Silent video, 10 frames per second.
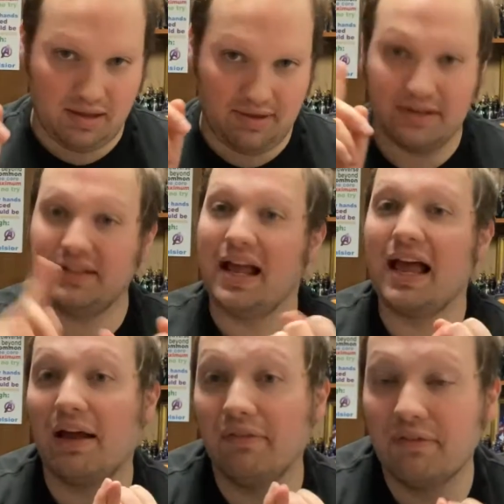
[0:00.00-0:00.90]
Does it
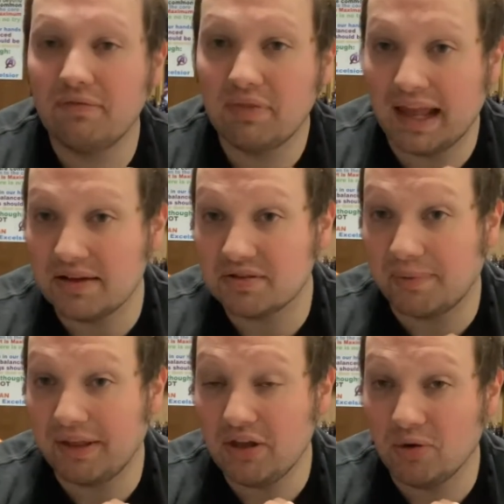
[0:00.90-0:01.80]
have the Addams
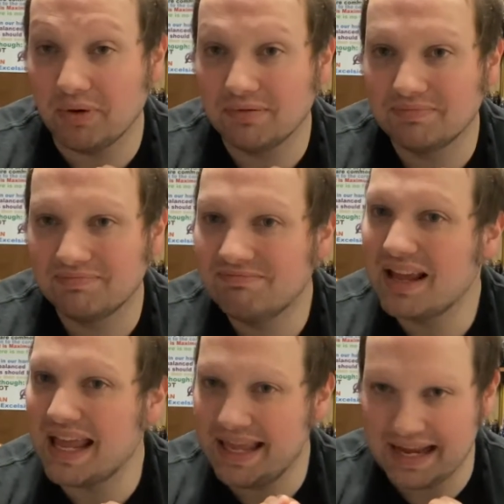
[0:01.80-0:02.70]
Family humor?
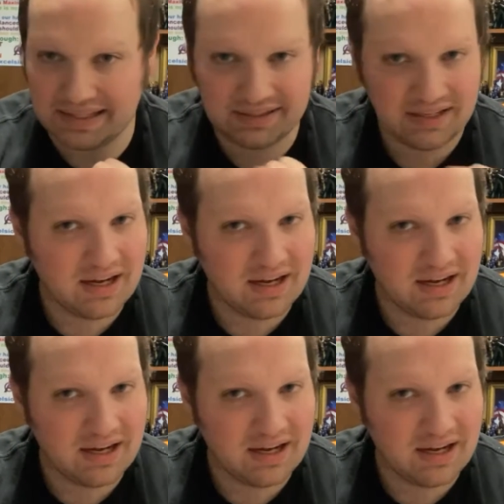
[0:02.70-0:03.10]
Yes.